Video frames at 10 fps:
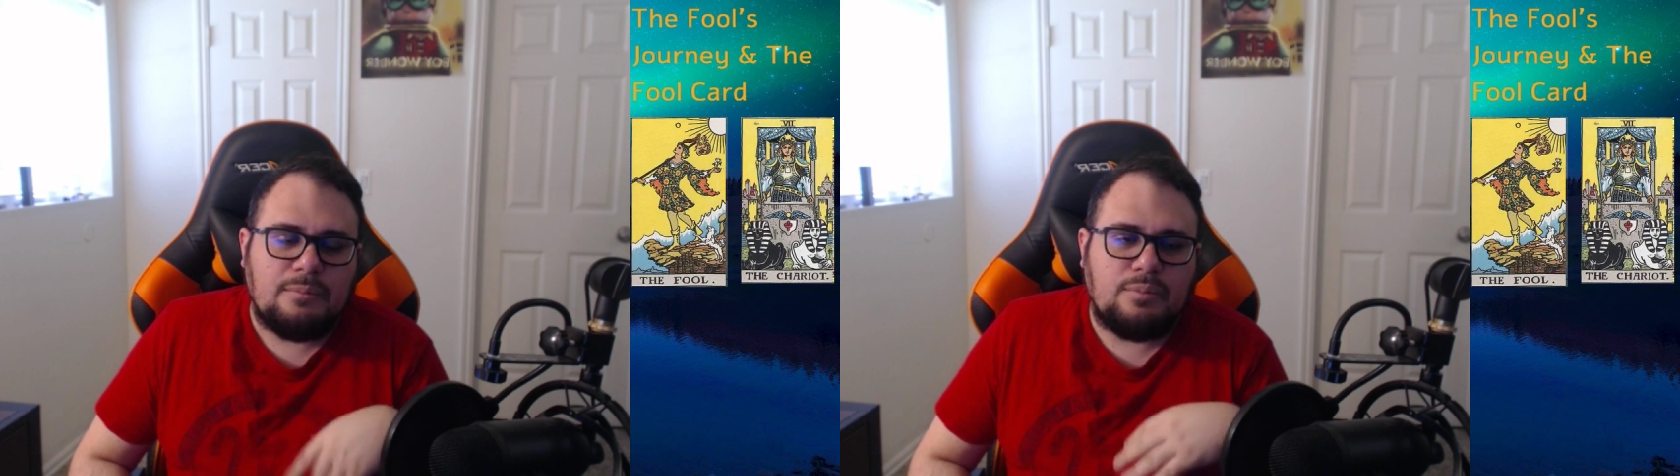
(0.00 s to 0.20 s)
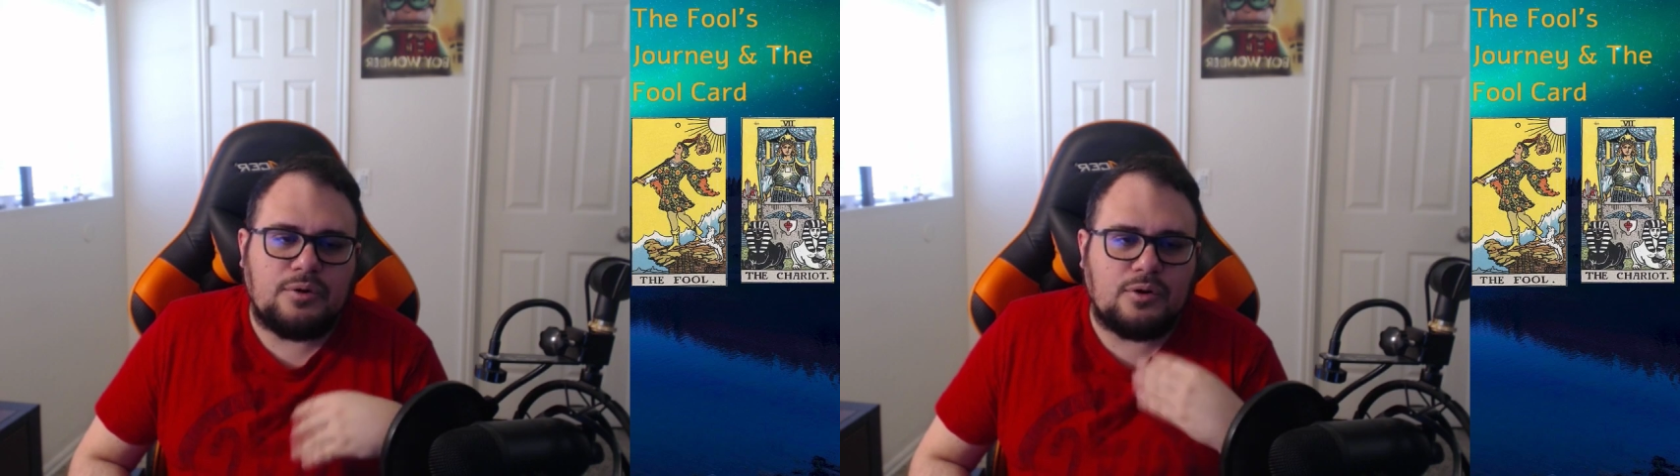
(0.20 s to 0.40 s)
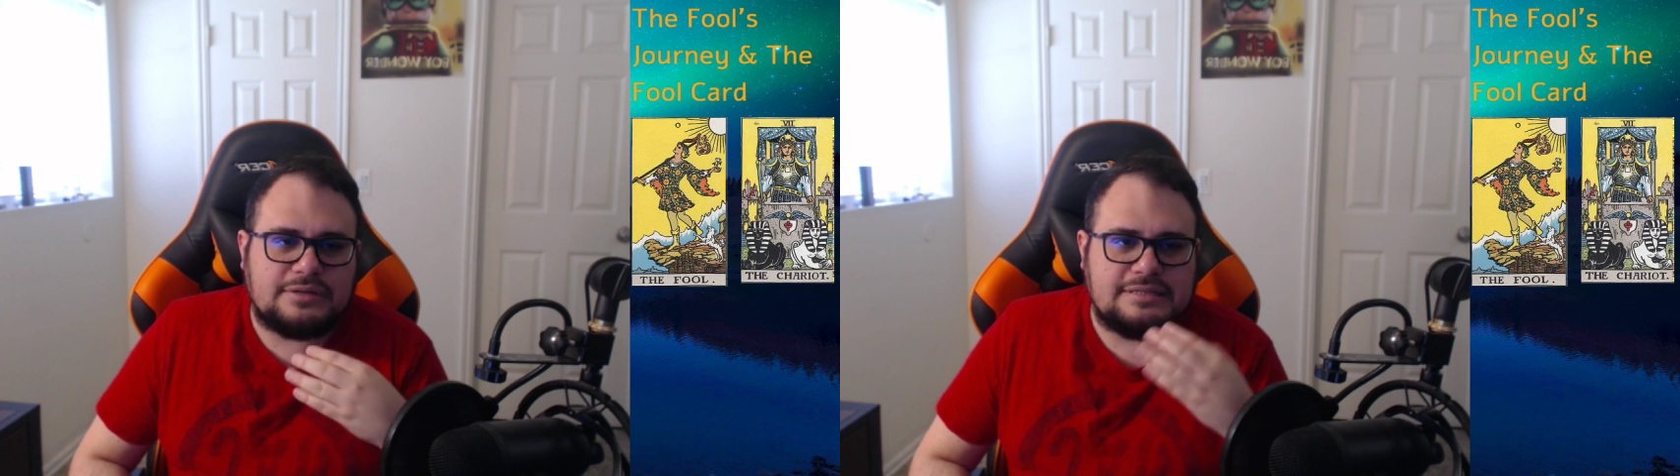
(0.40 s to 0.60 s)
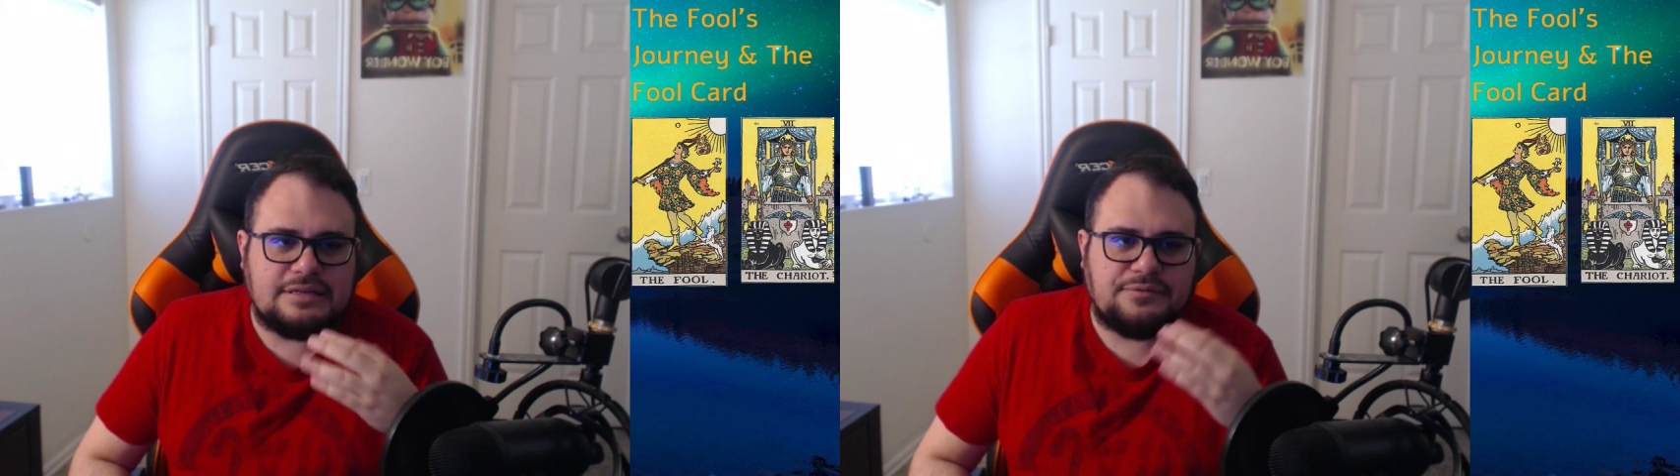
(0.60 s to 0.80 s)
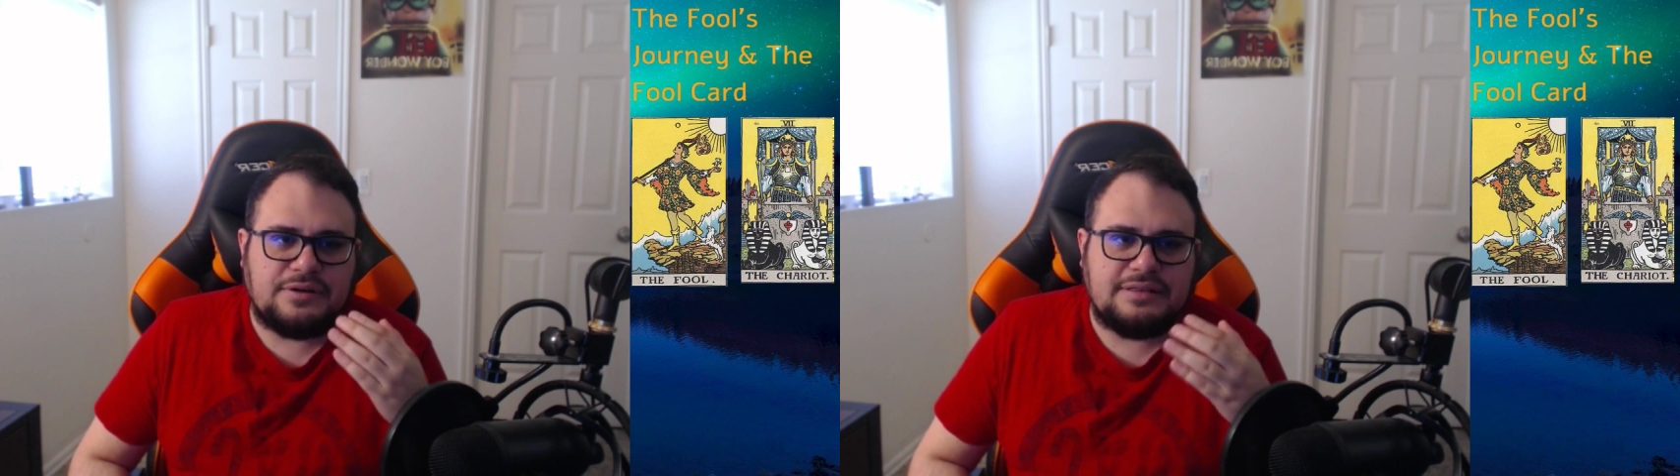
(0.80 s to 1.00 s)
Put all these
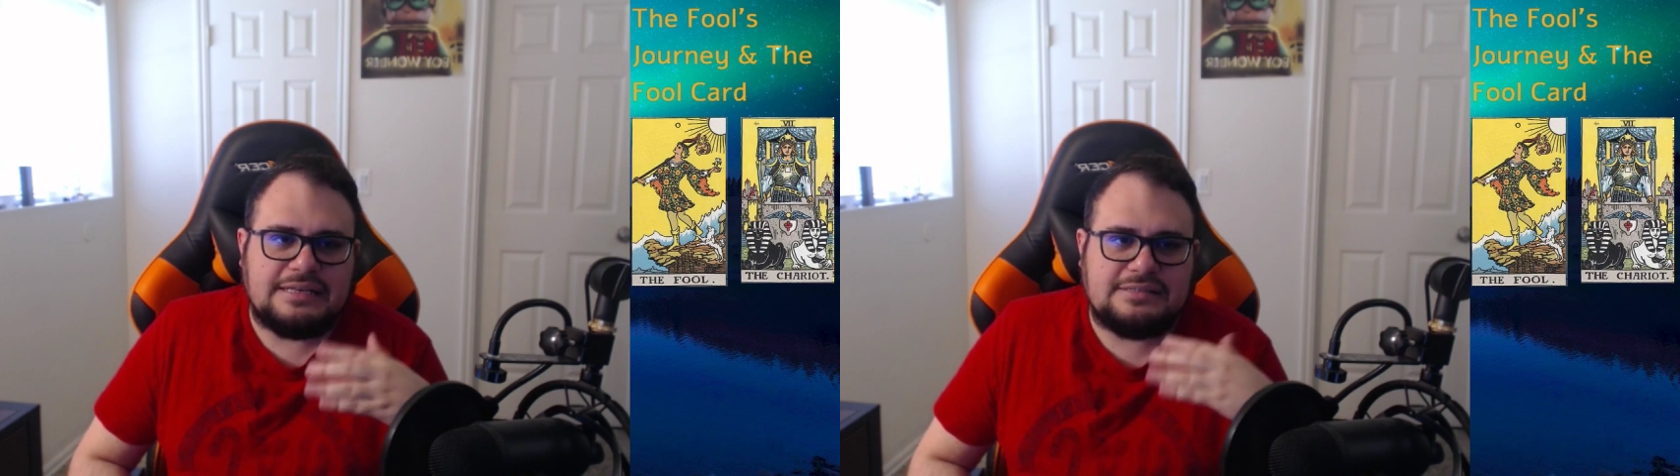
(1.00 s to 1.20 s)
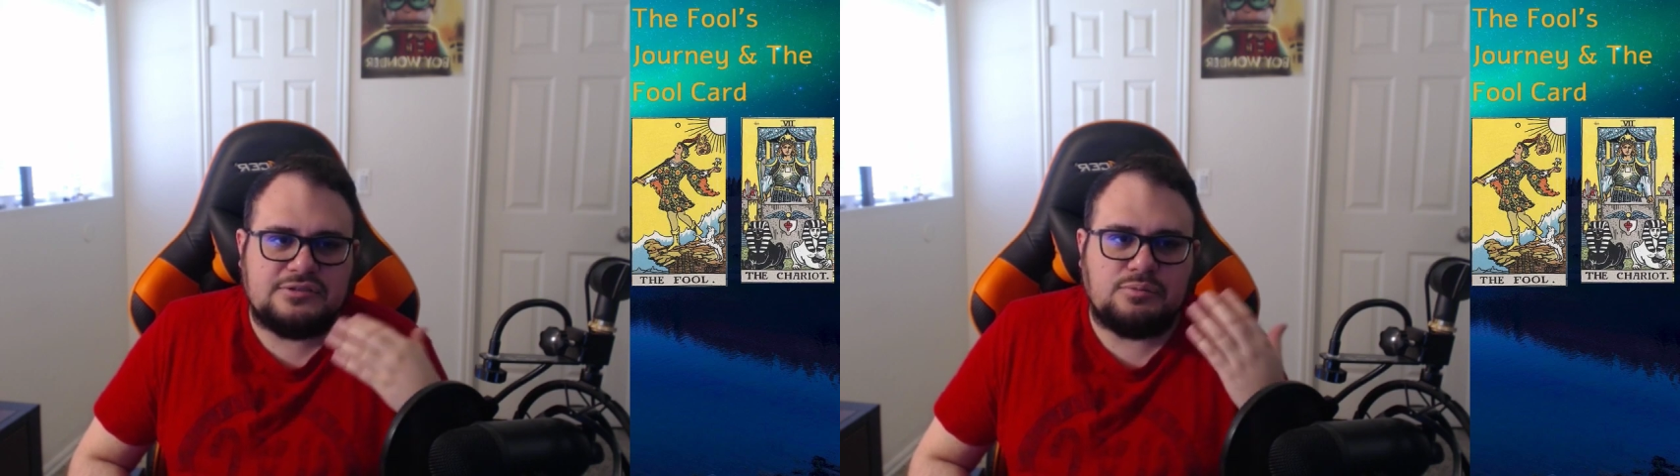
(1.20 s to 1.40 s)
different things into